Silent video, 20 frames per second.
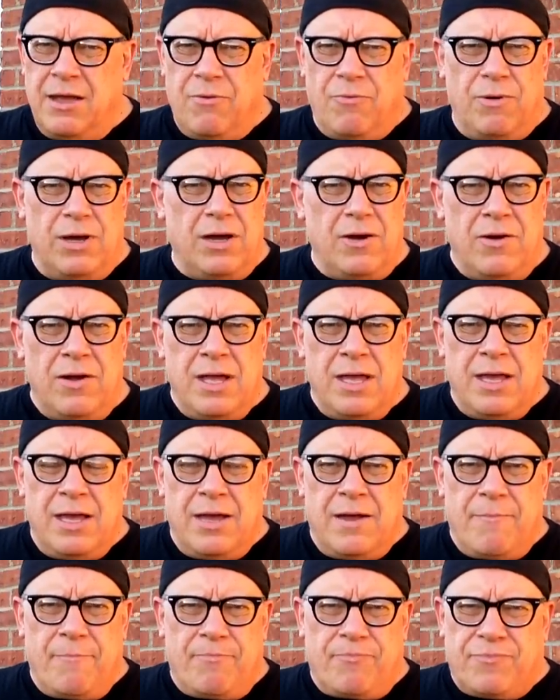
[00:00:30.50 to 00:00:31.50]
Well,
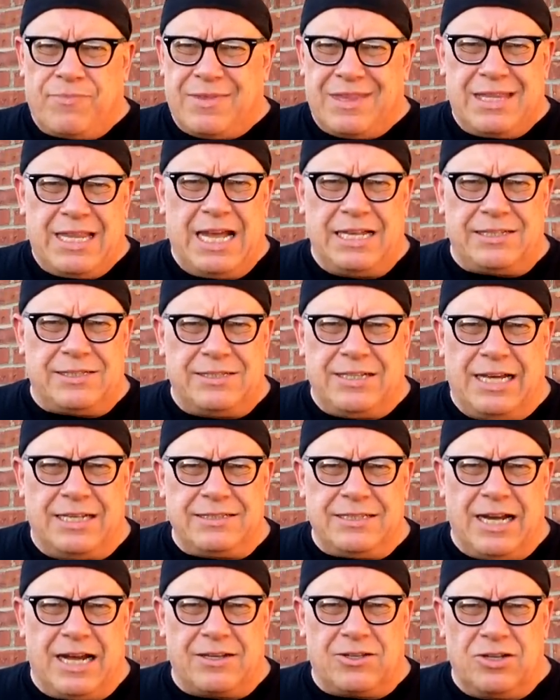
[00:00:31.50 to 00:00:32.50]
that's
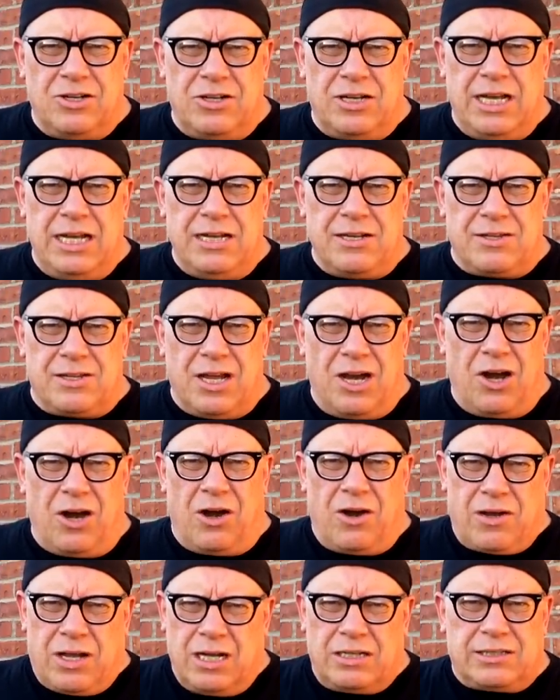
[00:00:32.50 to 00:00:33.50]
that's not good eating
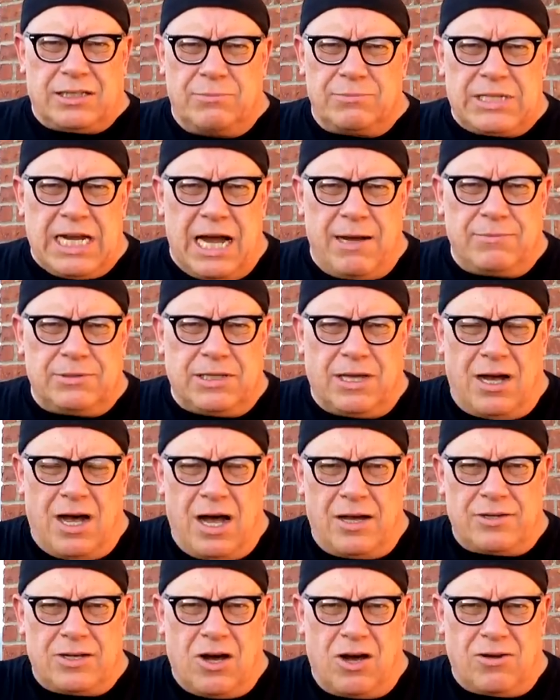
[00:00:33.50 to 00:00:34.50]
there, because sometimes the
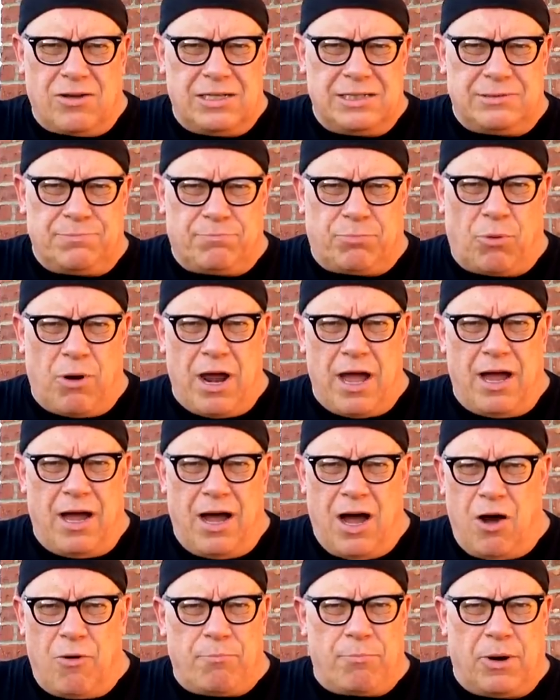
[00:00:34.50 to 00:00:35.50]
hot dog is
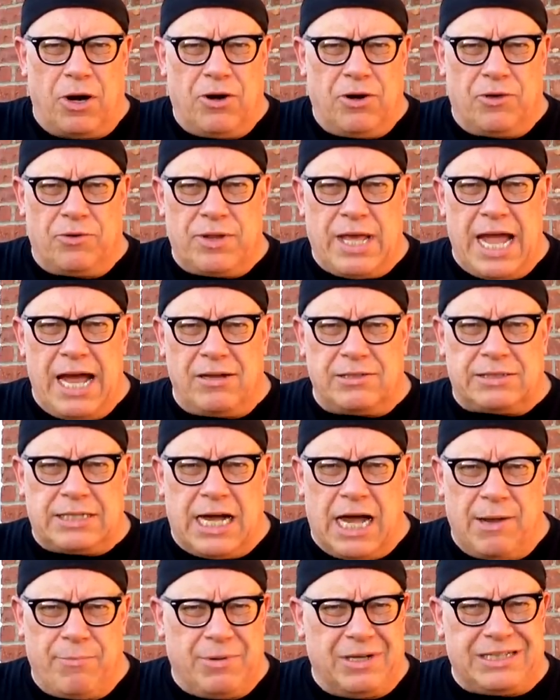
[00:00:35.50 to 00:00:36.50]
all burnt on the
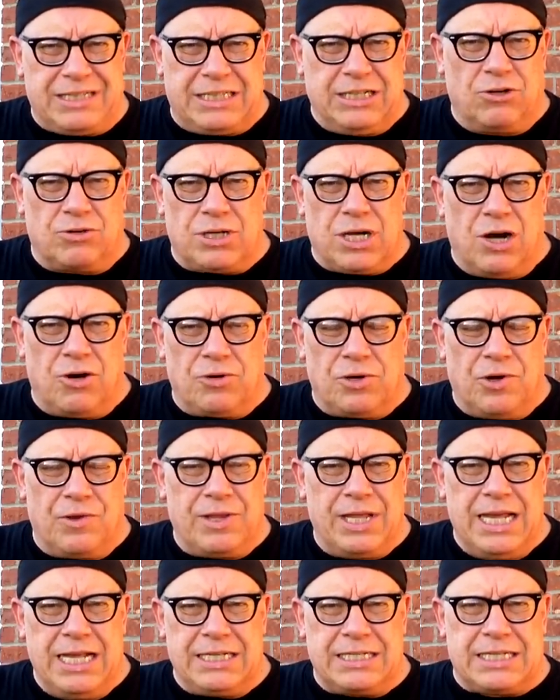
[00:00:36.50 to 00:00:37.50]
outside, but still cold
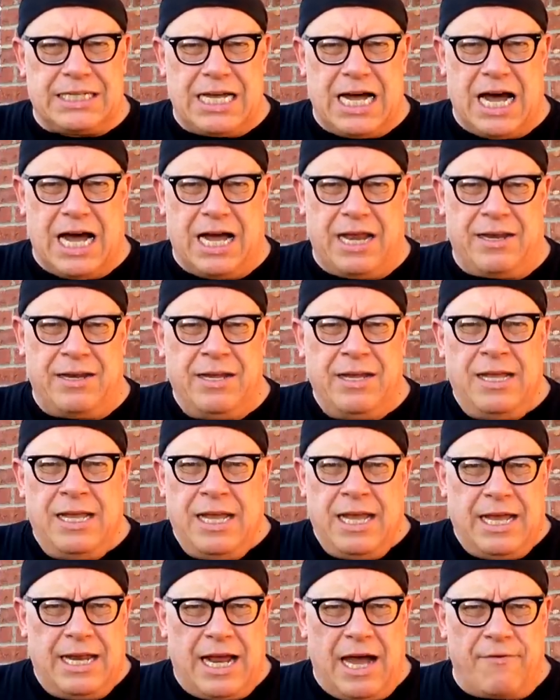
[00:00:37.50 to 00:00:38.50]
on the inside.
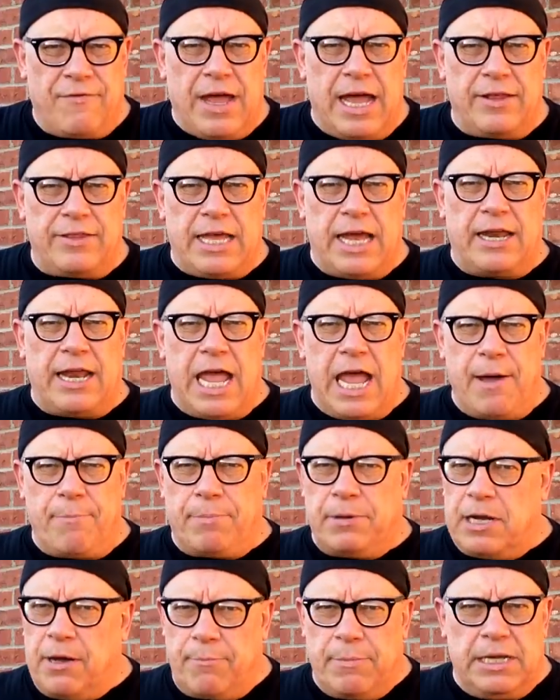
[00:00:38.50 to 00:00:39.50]
And I've had that
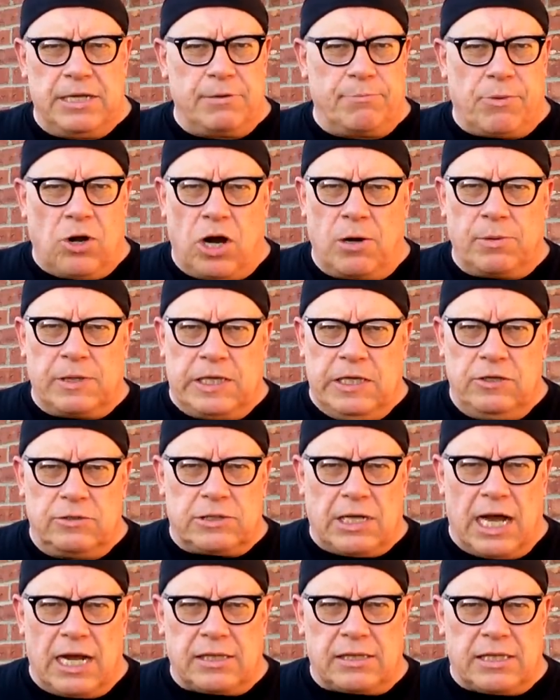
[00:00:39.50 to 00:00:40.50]
happen. I've been to
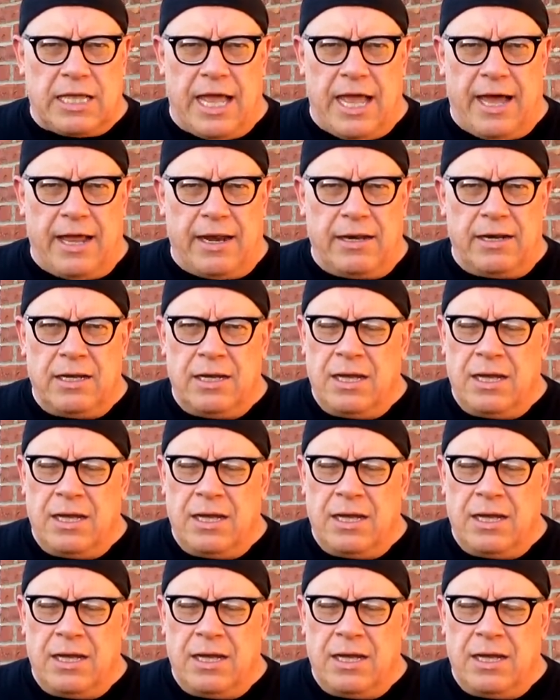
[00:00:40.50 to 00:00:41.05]
barbecues like that.